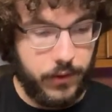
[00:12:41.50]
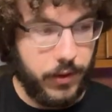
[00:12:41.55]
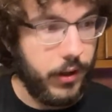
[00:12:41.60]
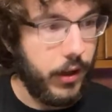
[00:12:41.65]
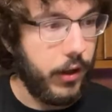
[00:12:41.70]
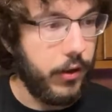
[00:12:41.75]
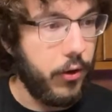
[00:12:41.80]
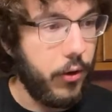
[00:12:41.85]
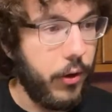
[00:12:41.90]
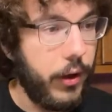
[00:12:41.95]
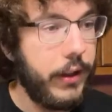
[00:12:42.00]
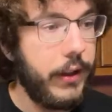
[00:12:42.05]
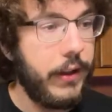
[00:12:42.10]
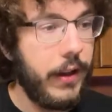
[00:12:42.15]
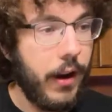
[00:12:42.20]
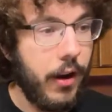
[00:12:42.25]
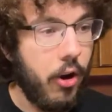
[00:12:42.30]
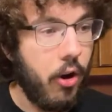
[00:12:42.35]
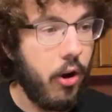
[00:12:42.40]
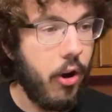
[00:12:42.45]
I know I need
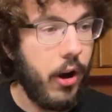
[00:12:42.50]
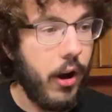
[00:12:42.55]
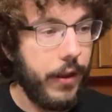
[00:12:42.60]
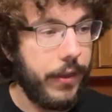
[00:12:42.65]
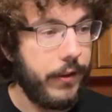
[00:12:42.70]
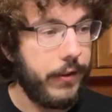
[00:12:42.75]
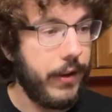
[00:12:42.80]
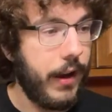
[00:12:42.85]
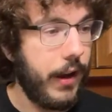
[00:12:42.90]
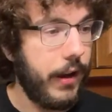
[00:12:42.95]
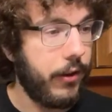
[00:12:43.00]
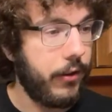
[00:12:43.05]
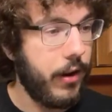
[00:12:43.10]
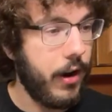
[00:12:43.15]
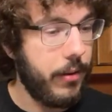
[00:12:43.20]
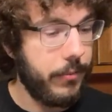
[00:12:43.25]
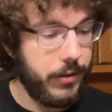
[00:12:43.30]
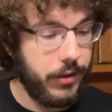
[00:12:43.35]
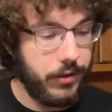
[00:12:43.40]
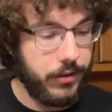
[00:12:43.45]
a Hoth
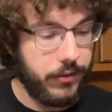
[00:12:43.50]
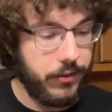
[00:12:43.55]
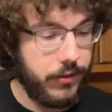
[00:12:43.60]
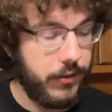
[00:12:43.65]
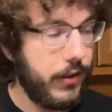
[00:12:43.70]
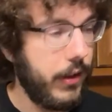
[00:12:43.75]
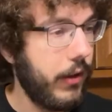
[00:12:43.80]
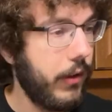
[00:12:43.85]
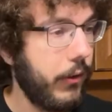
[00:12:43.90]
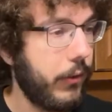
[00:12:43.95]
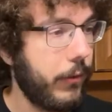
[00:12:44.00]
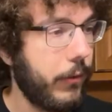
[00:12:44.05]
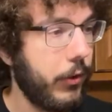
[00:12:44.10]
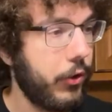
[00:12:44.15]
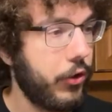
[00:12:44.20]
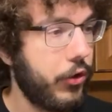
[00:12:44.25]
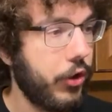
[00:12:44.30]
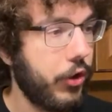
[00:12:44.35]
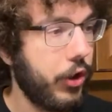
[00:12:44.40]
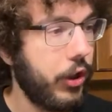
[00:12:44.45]
diorama. That is for
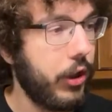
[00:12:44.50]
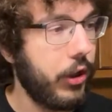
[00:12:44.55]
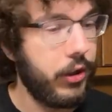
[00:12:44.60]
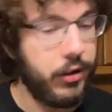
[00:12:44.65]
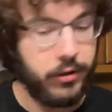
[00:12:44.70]
sure.